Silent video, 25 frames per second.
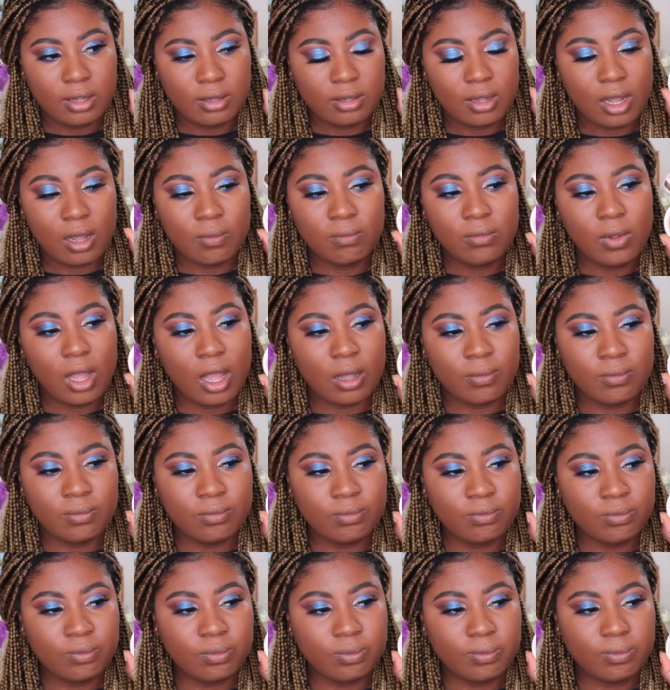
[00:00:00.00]

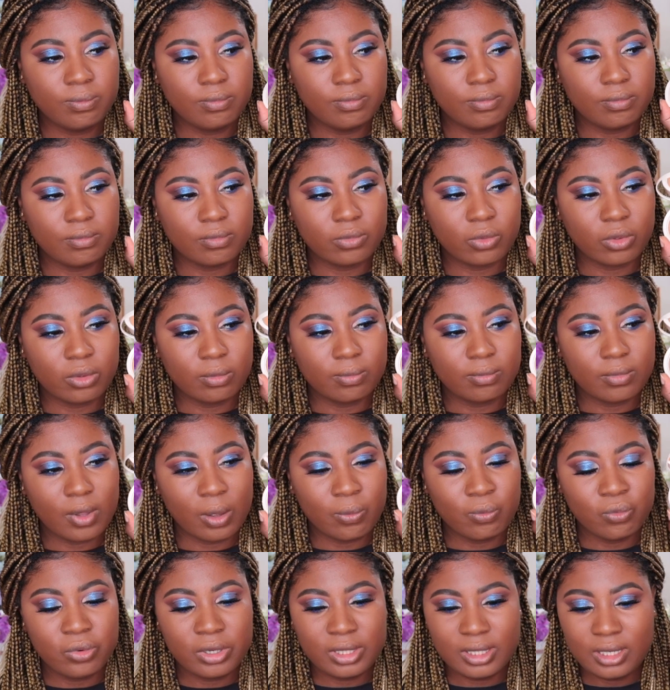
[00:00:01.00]
I'm
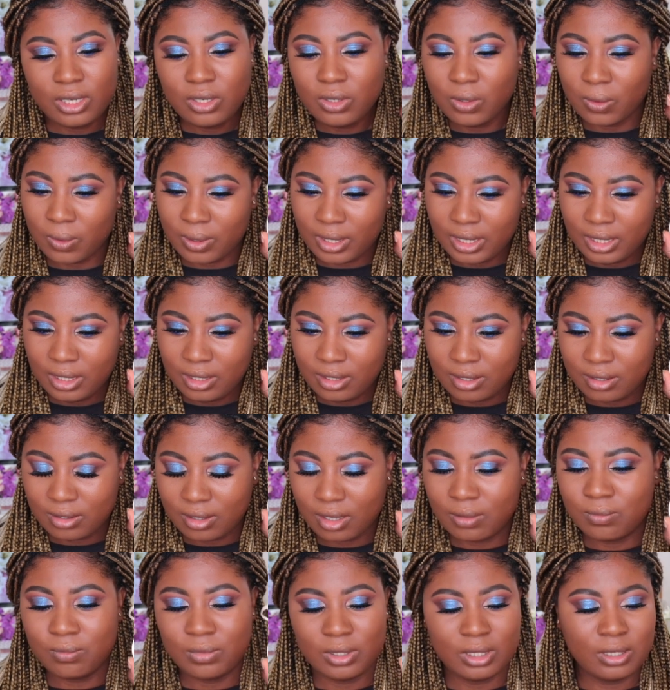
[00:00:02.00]
really annoyed.
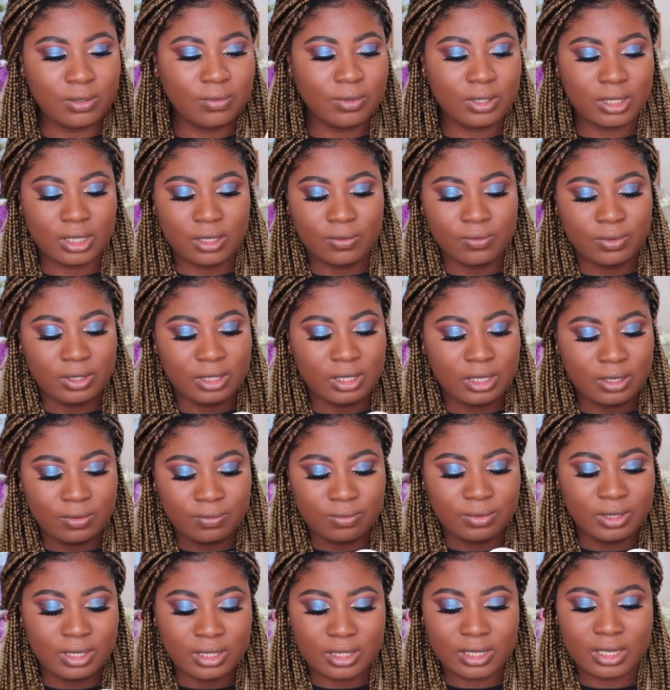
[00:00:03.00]
I'm really, really, really,
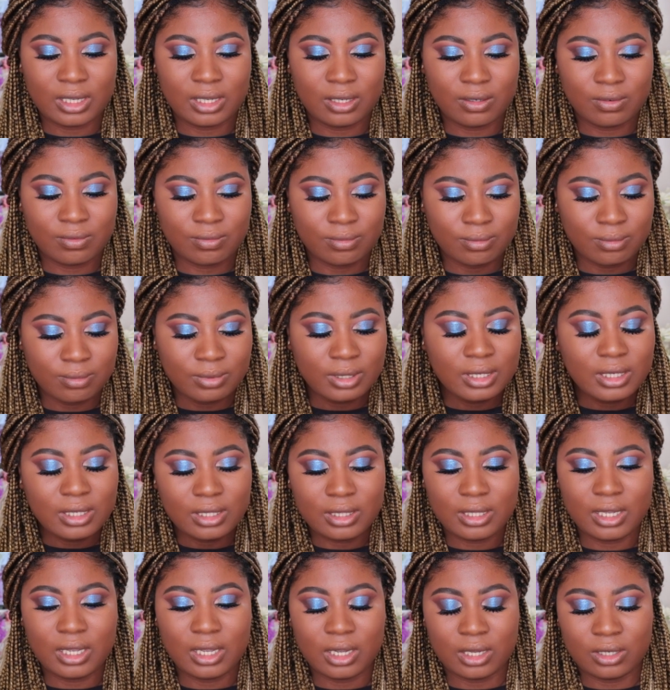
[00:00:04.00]
really,
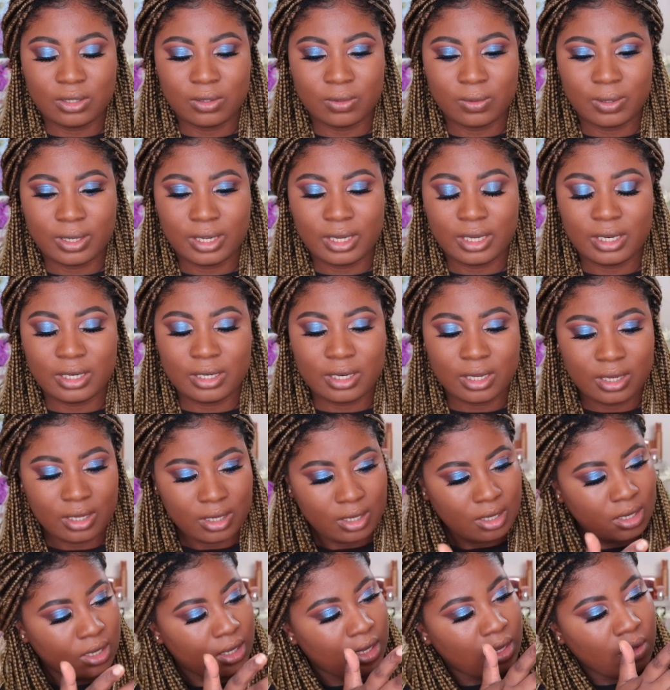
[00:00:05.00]
really annoyed
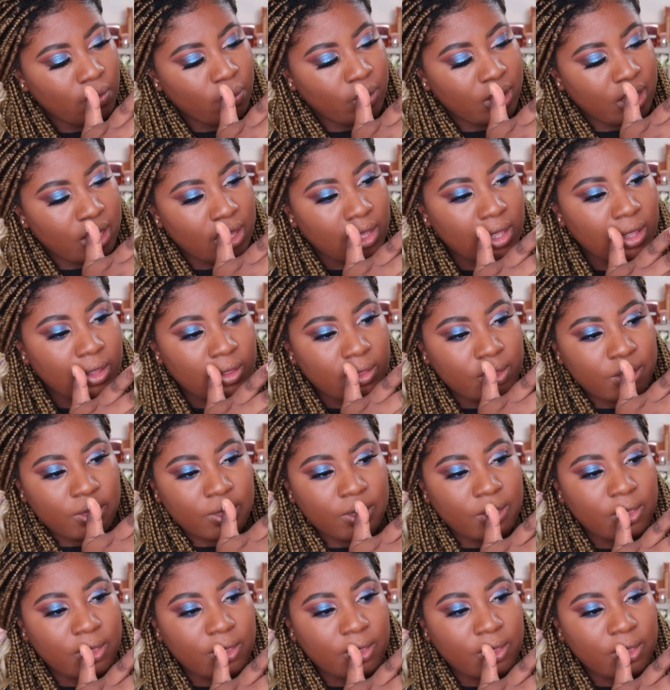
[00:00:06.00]
with